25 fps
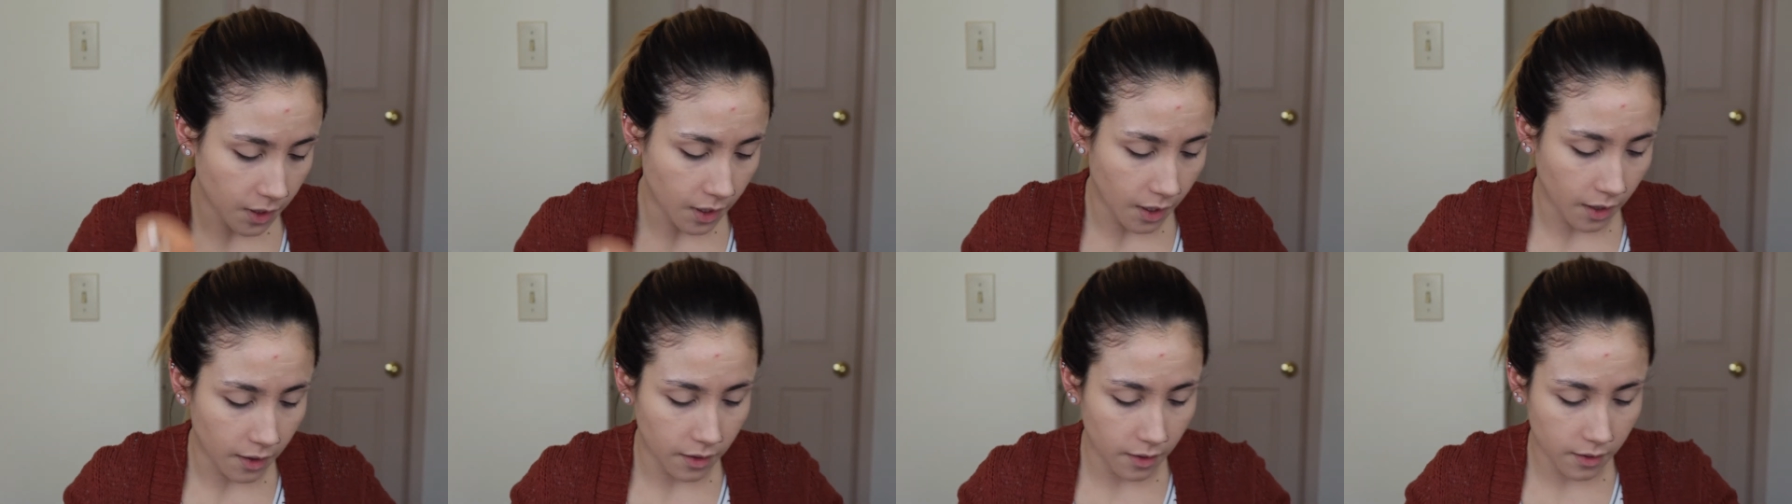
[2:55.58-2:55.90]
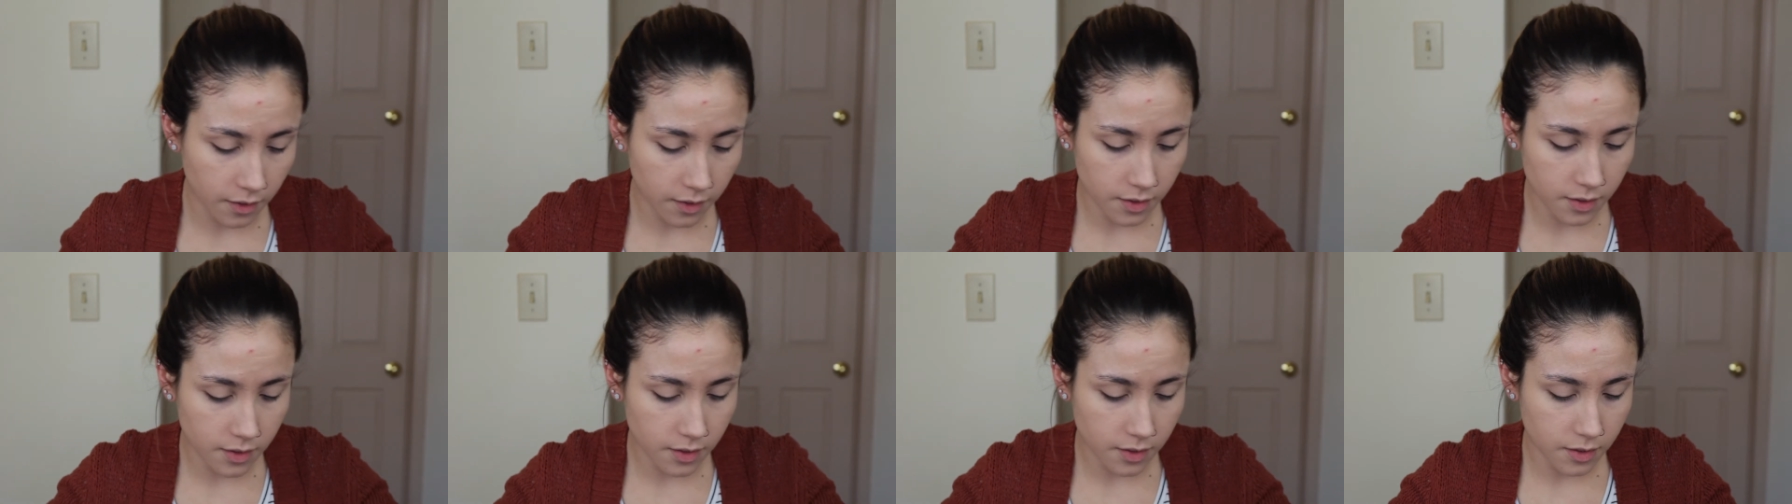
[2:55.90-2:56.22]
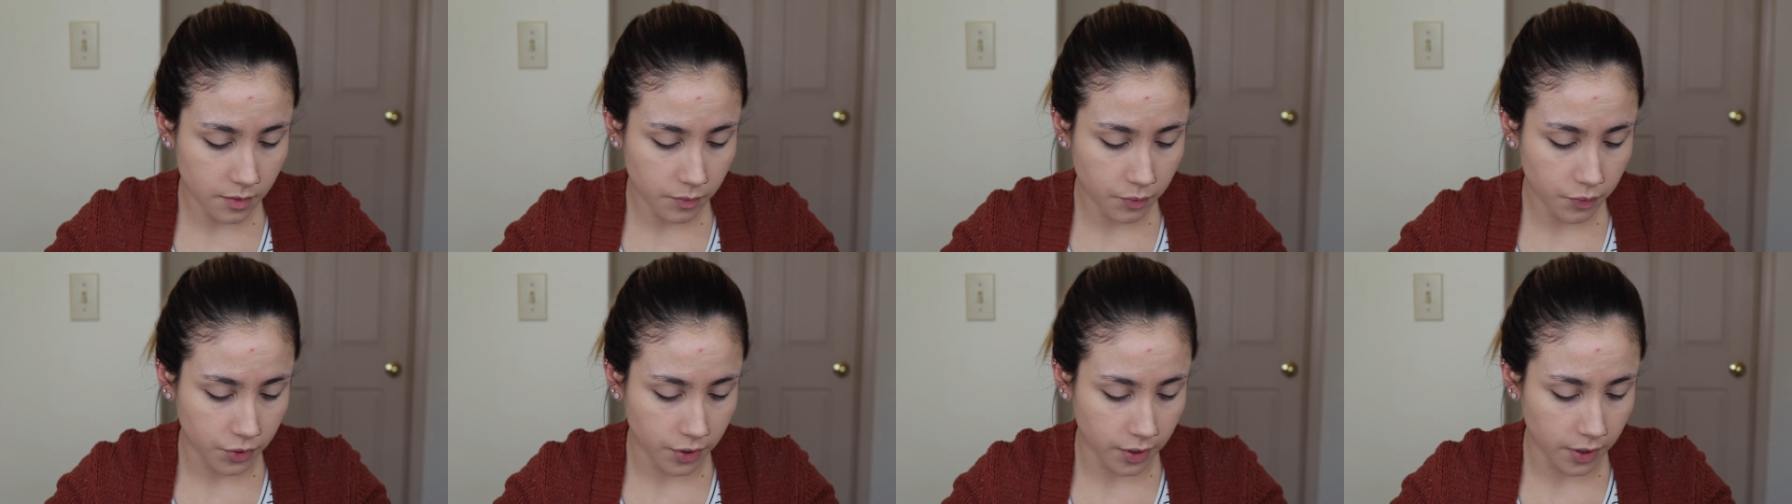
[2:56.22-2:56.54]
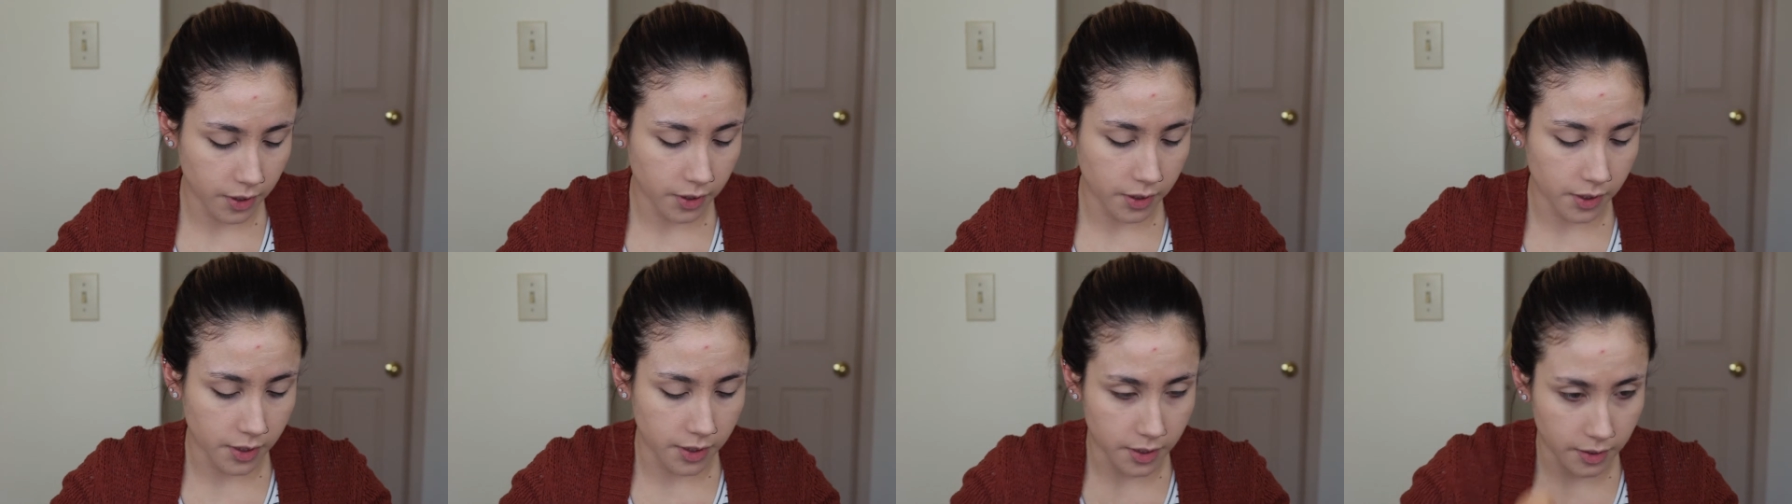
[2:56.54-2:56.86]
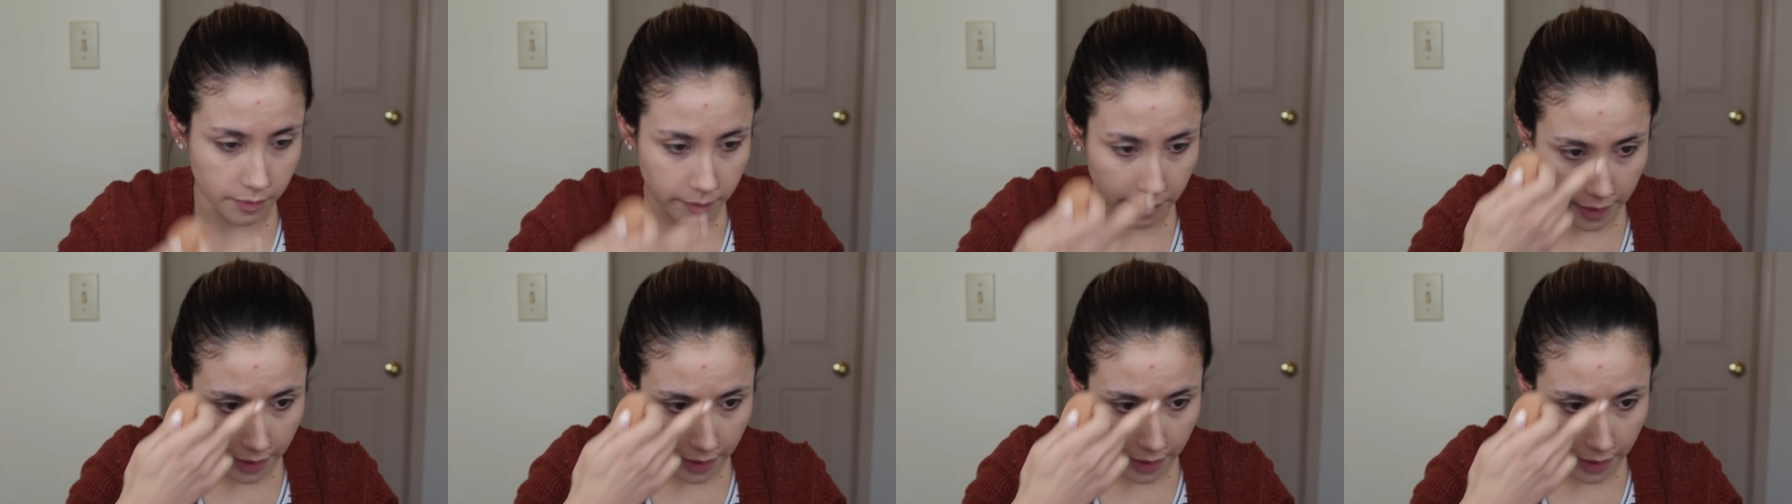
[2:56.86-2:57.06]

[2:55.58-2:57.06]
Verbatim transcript: I think this is a pretty decent